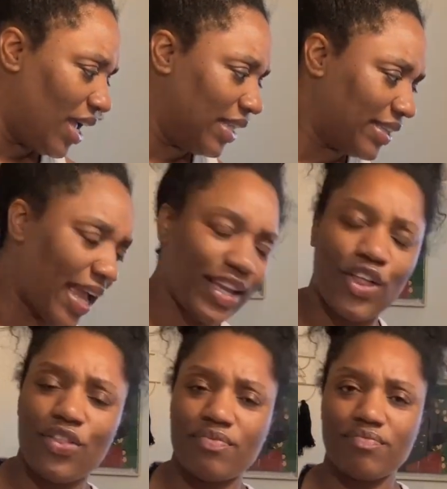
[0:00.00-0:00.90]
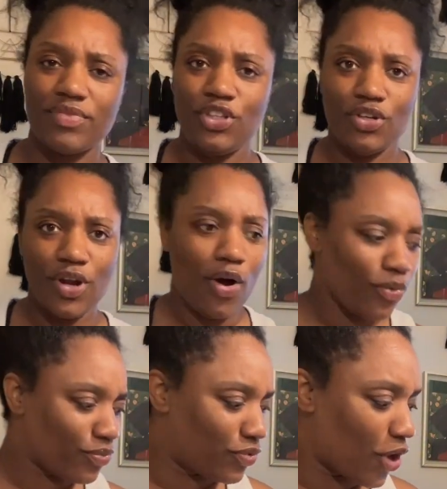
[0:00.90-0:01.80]
like, you
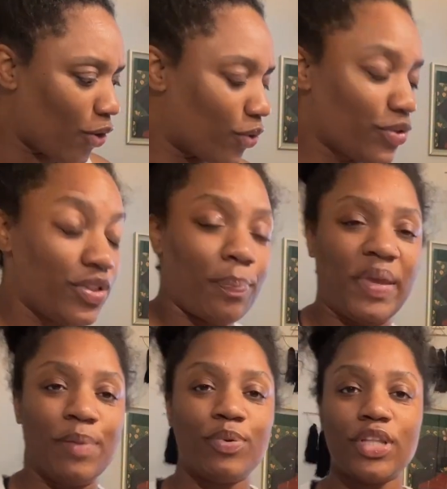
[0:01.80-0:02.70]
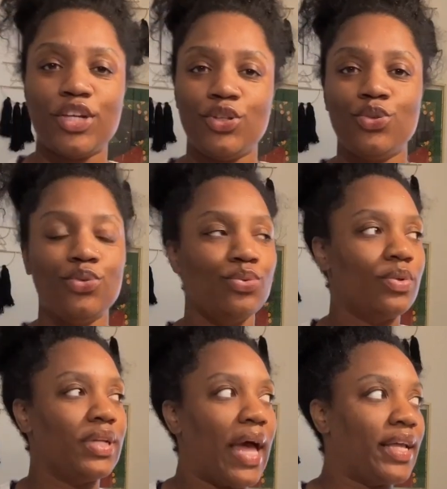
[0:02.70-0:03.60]
know, the, the people that you
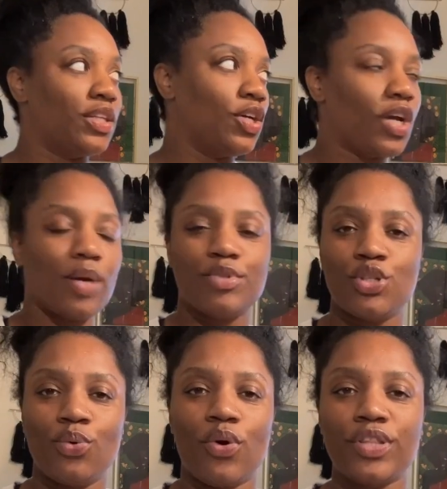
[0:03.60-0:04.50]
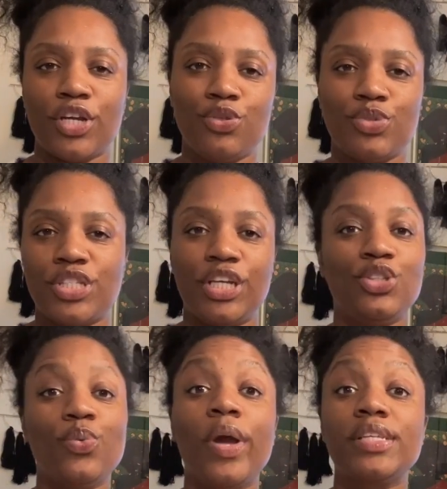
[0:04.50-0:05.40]
like look up to or that you see
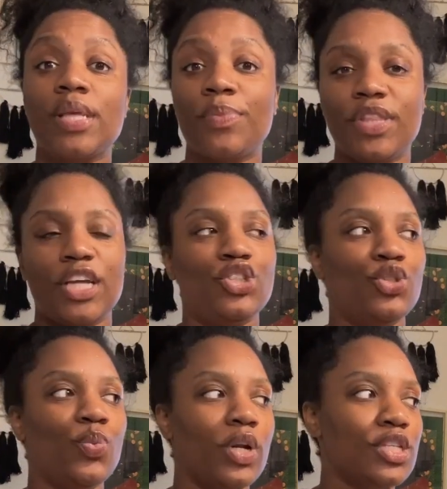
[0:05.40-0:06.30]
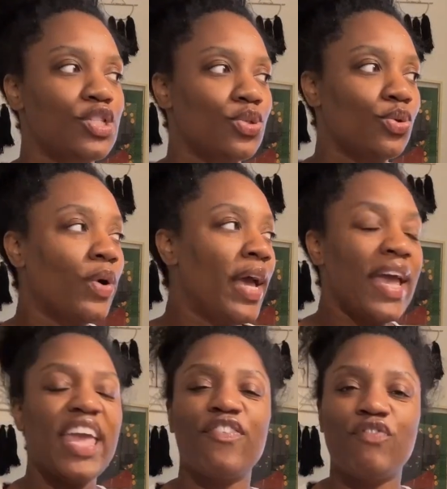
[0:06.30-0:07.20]
doing something that you wanna do,
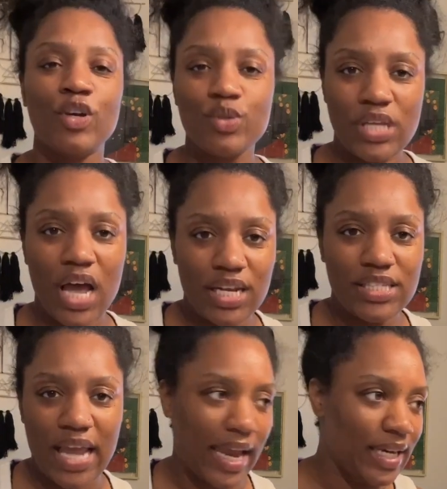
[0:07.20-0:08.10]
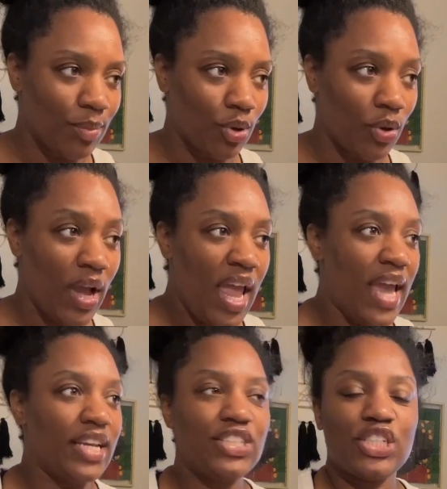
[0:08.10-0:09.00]
it feels unattainable.
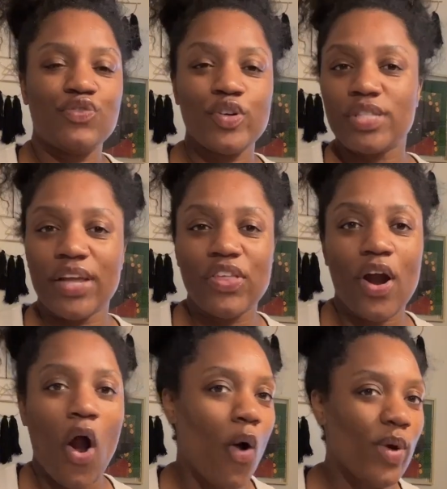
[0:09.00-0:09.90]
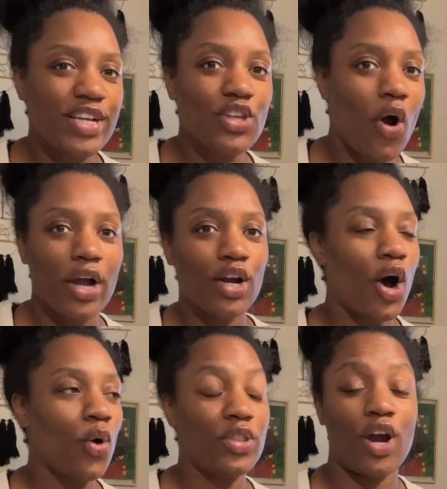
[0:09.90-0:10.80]
And it just feels like they're always on
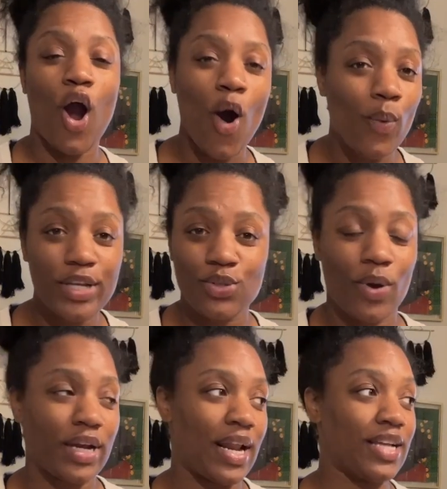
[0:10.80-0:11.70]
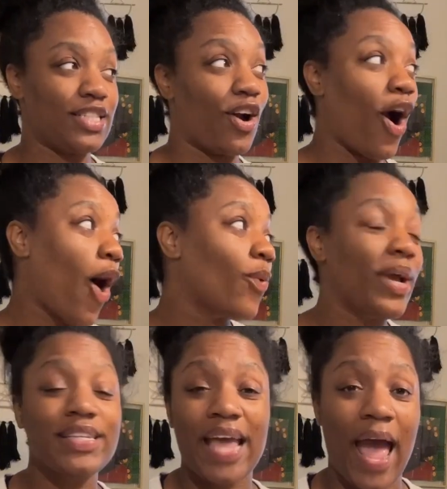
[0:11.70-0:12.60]
go. They're always organized. They're
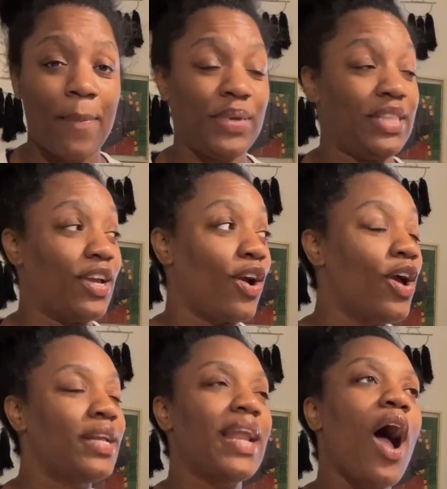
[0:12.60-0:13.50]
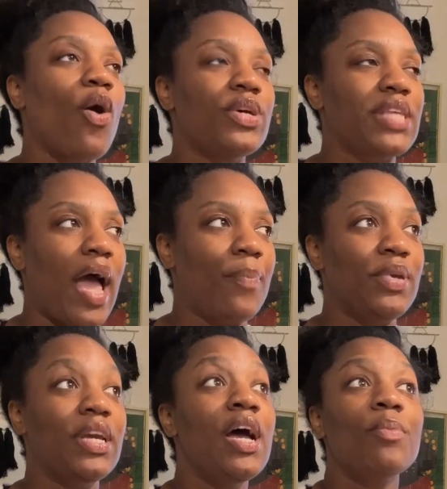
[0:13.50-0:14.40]
always happy. They're not always
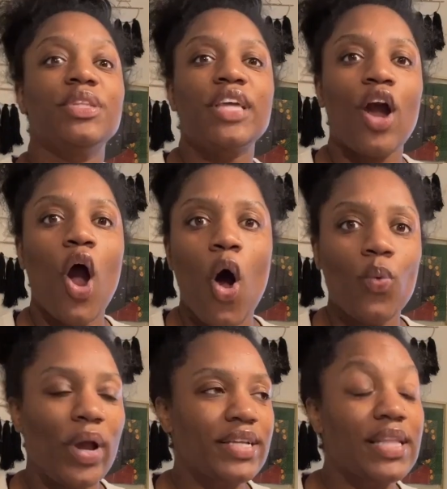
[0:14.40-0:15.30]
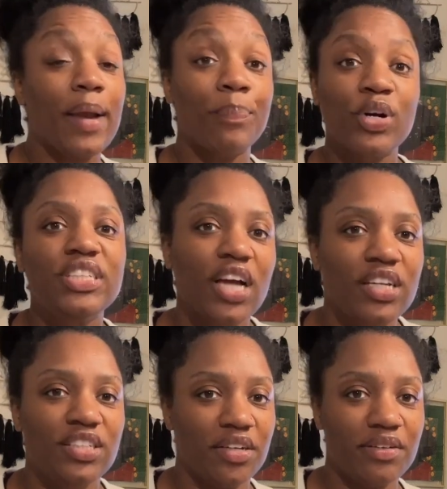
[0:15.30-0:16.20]
happy, but they're always like
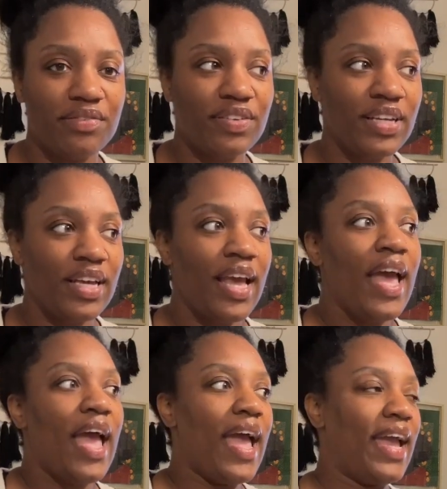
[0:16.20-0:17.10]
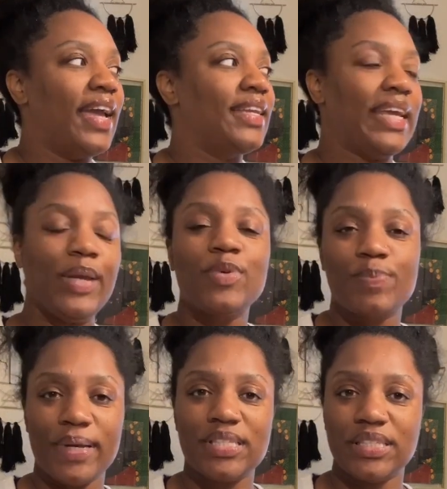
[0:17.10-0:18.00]
productive. And he was
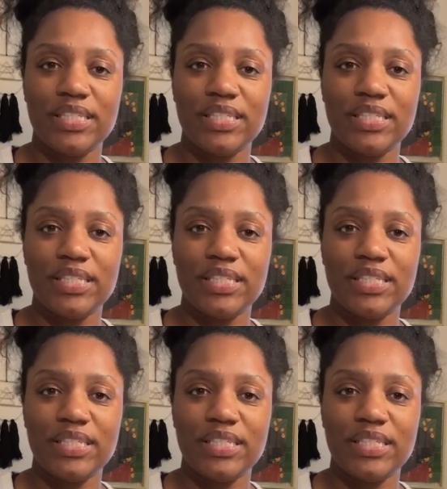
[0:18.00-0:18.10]
basically